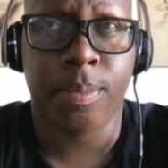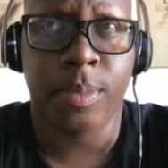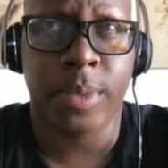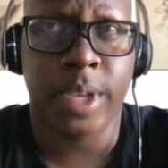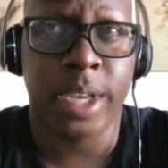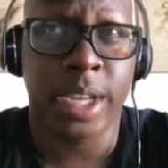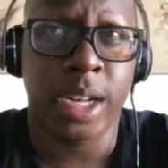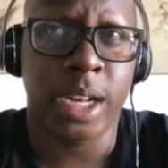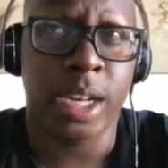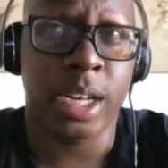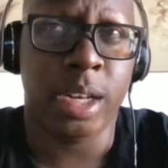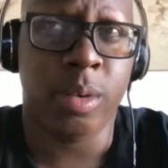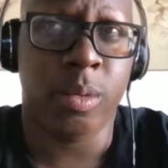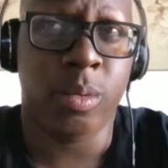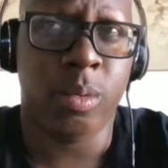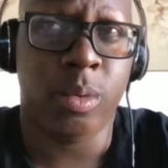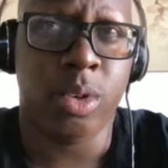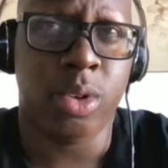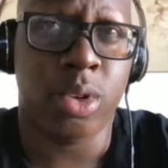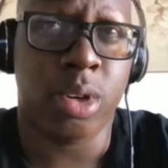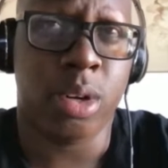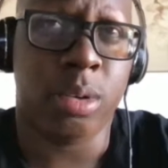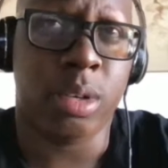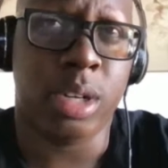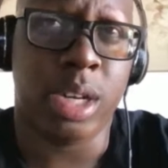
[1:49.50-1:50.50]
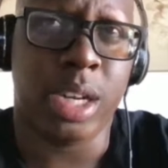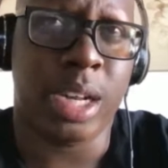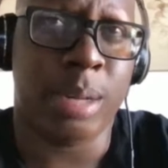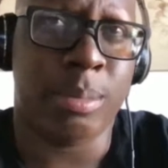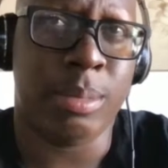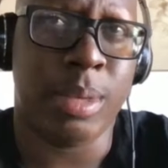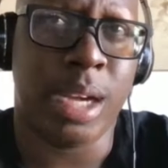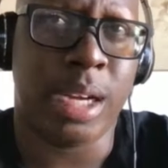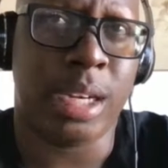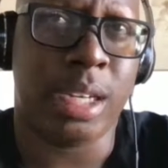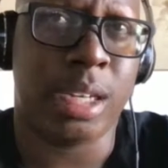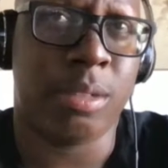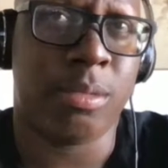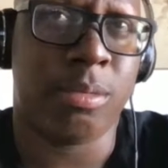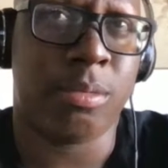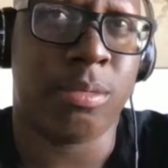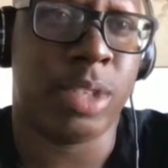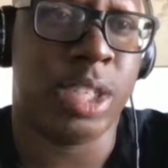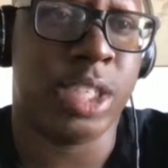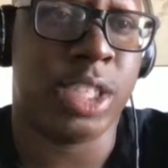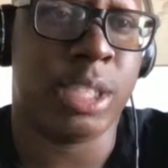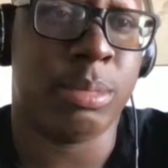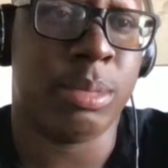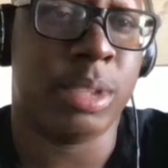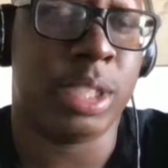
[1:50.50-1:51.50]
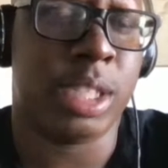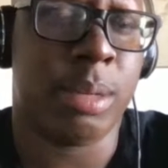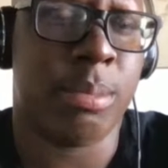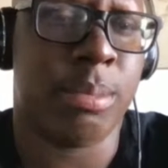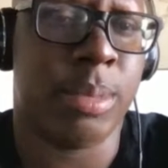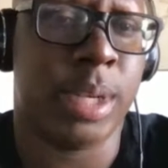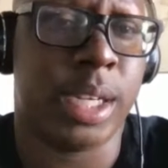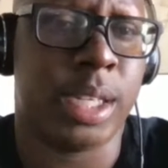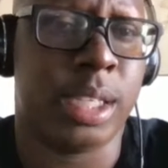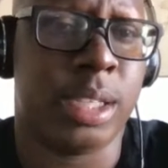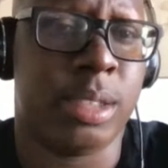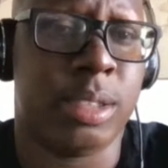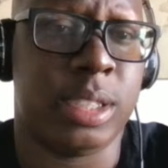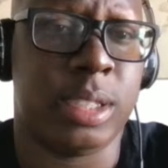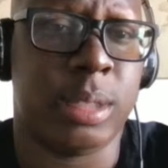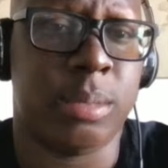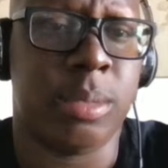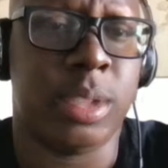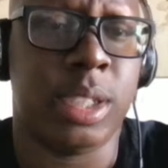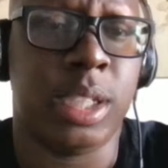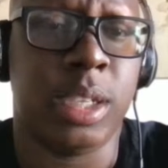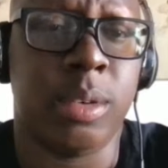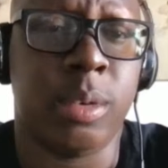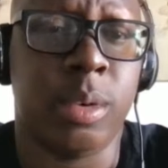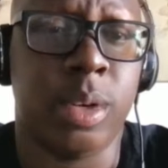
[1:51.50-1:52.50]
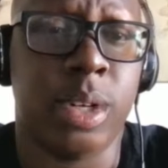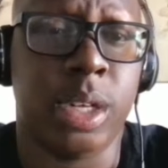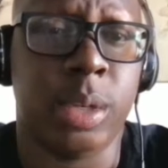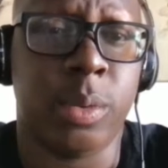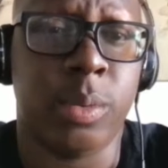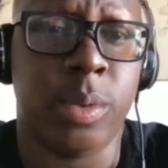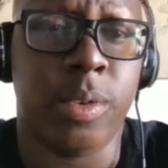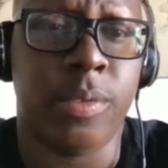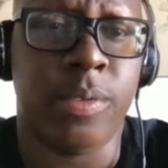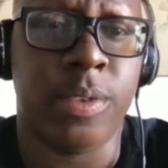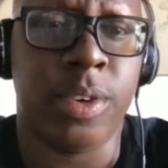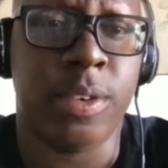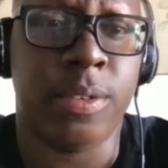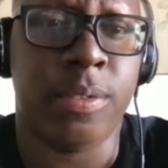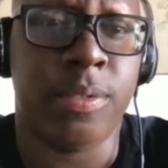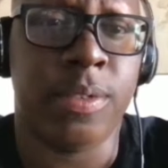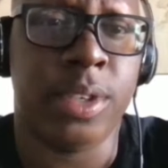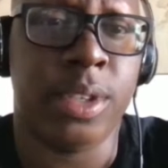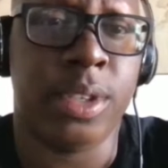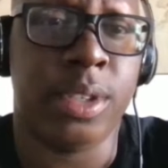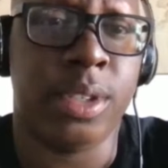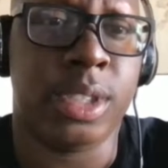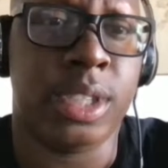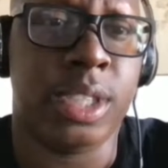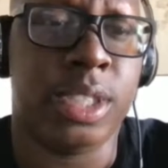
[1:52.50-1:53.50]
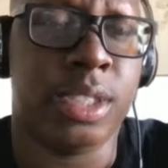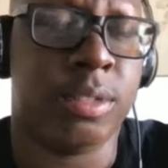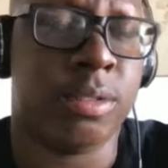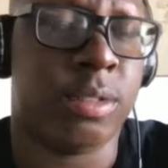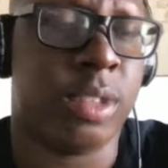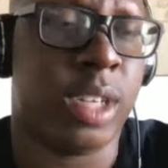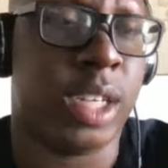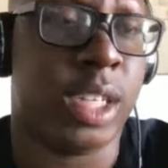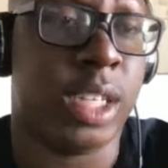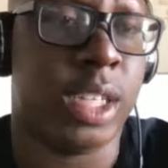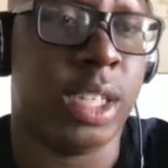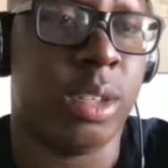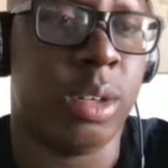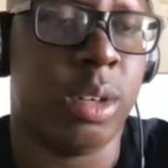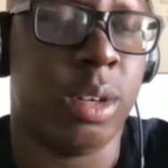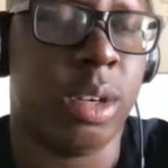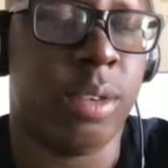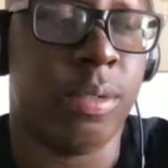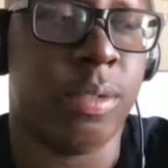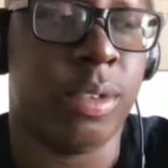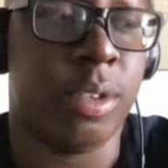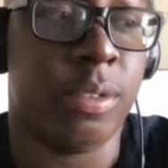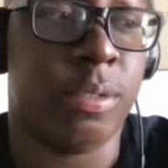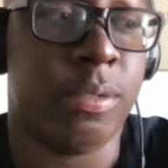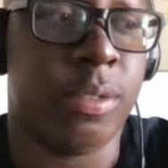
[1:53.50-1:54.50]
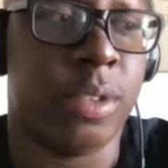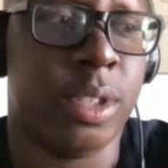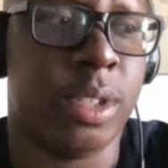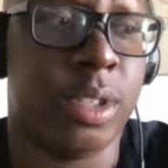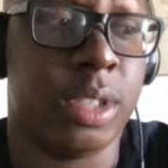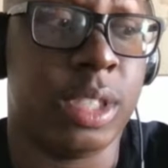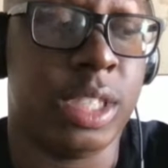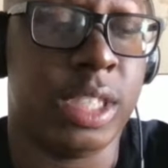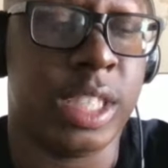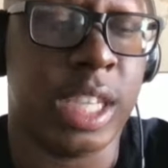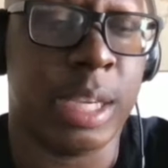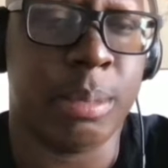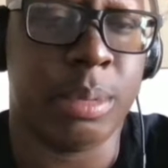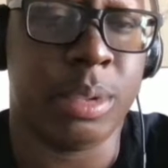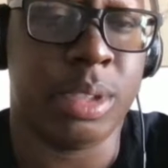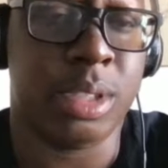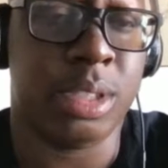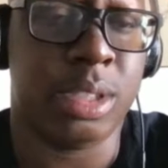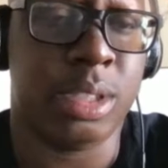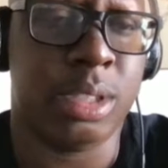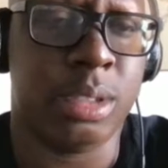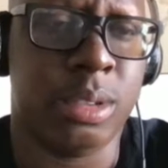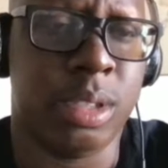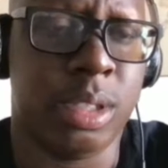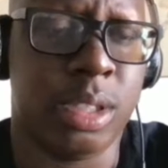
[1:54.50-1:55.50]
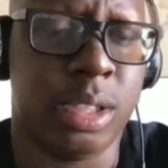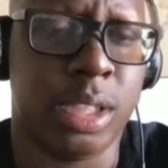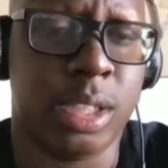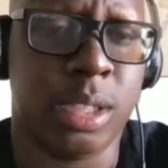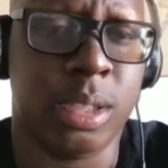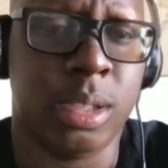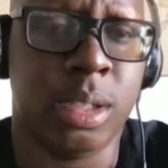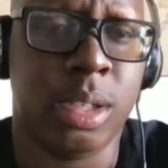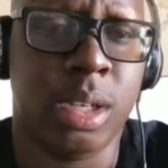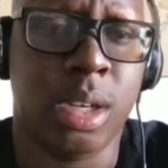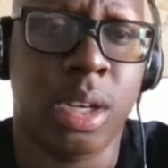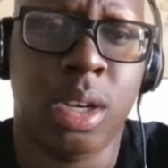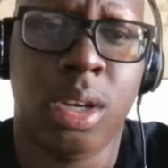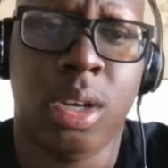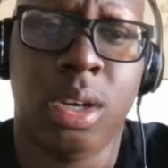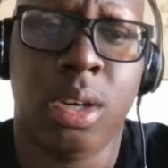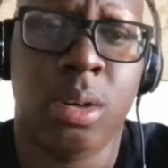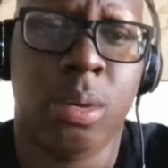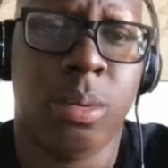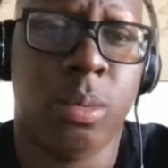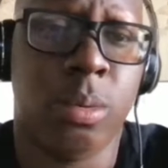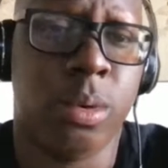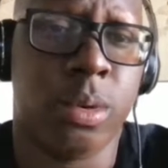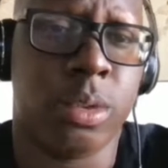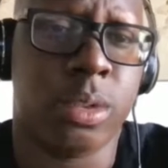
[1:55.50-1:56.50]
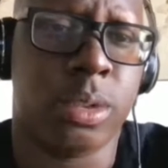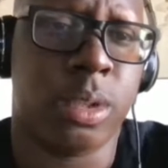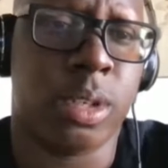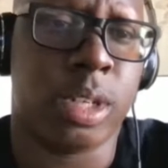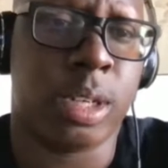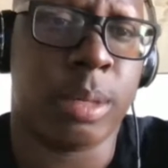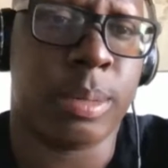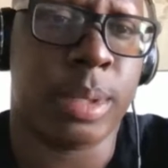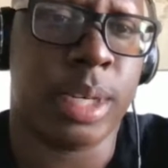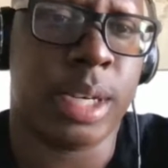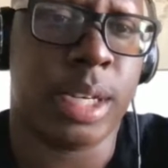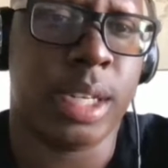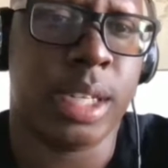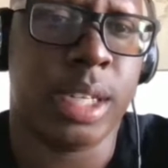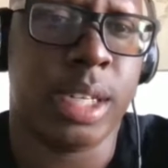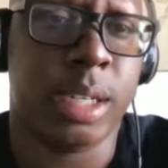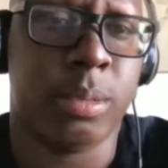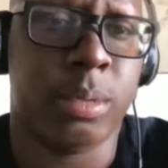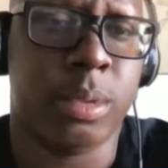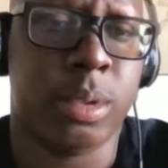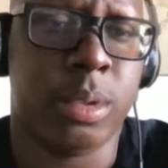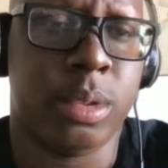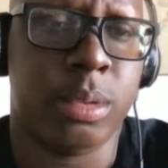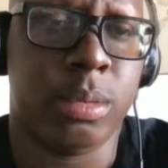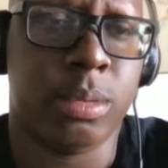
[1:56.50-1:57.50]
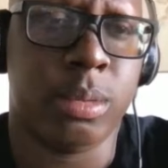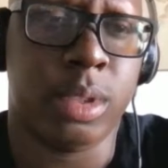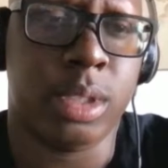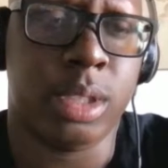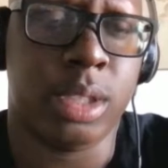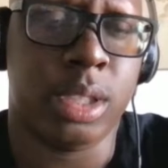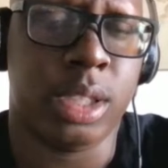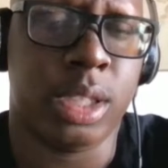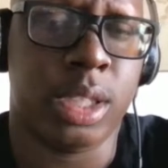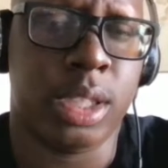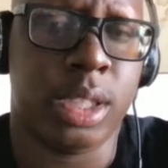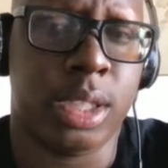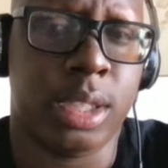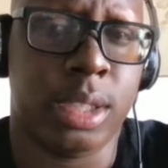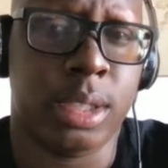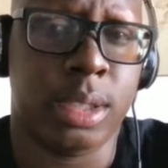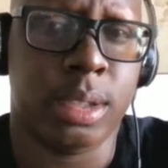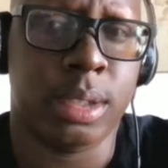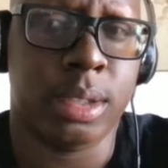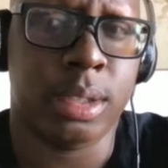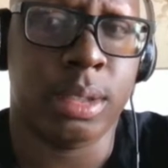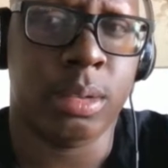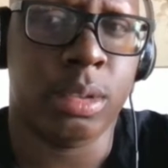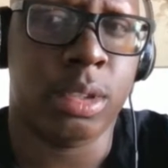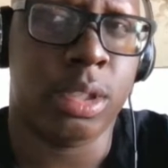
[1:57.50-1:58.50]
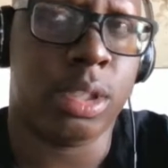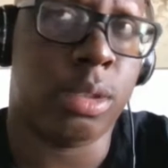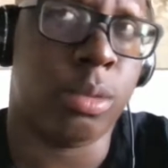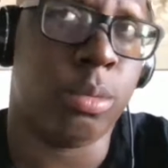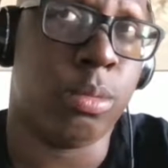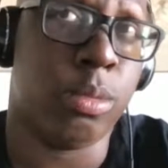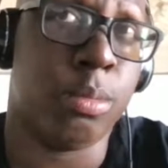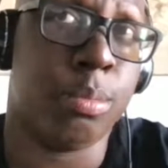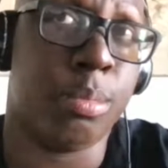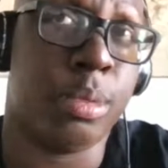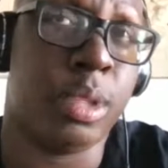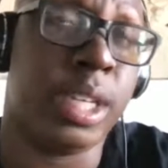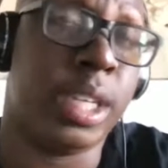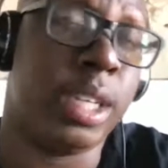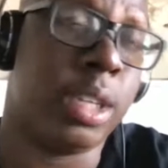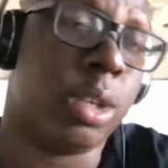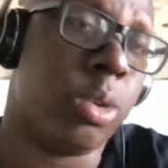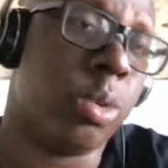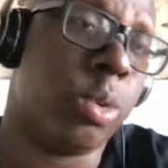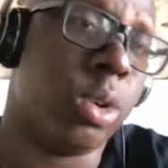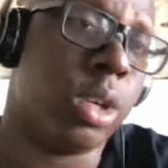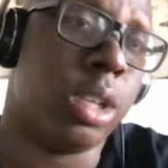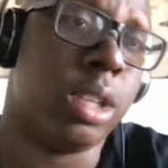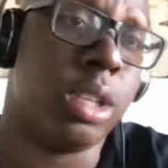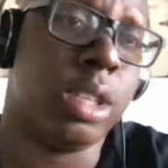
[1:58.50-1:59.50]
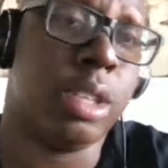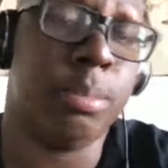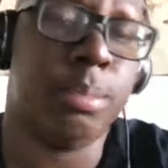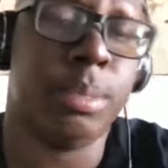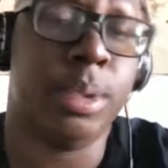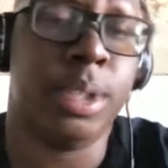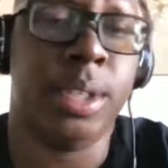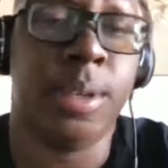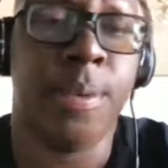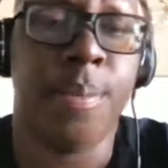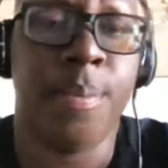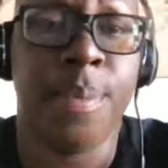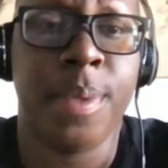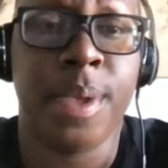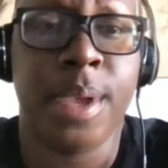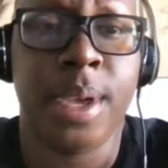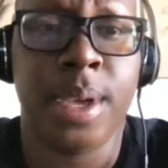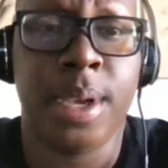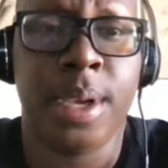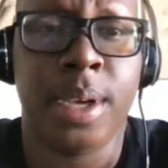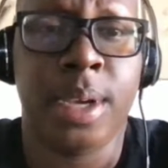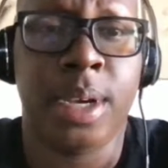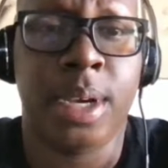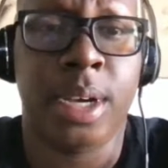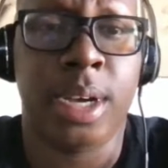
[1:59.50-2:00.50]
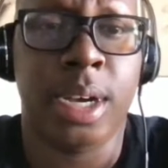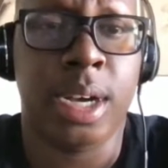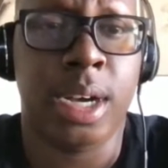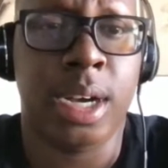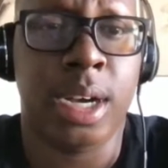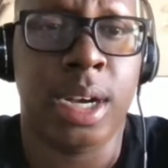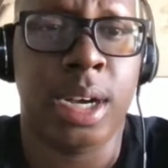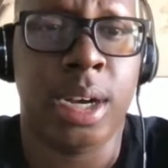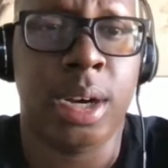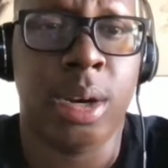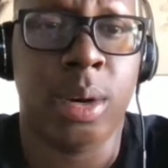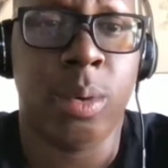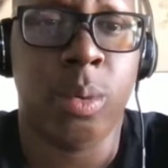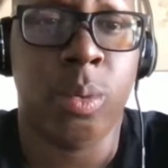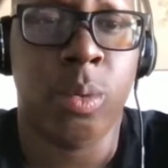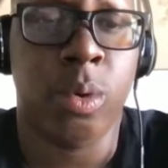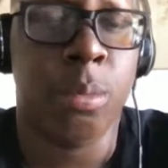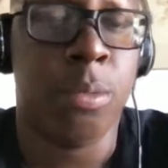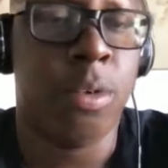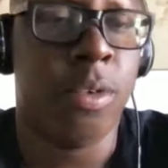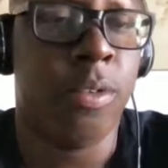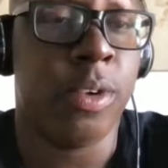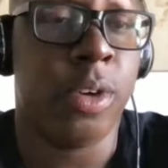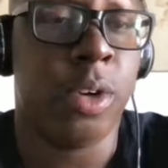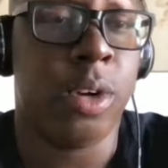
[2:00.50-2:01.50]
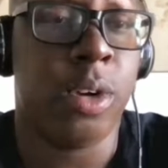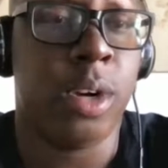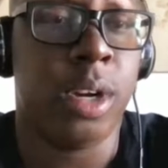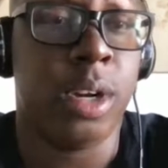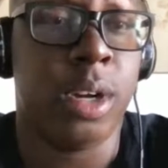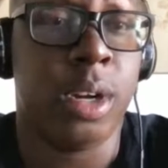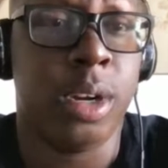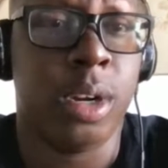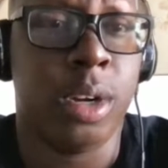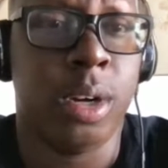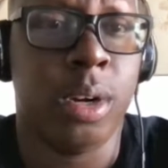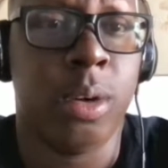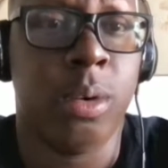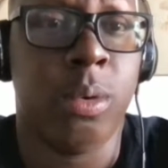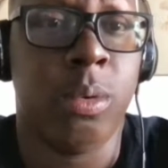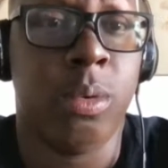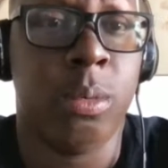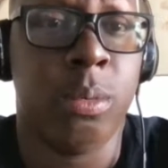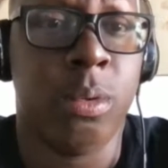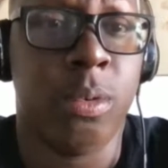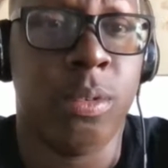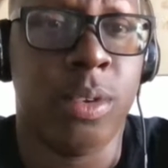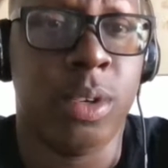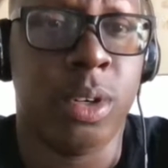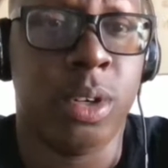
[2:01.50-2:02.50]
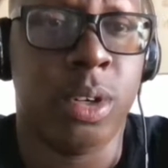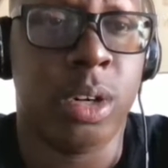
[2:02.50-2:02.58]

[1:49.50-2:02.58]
and I'm not gonna rush him to come back and do something. If he feels he's ready or if he feels he's able to do it, then we'll talk about it and we'll plan accordingly. But we're moving on. We're moving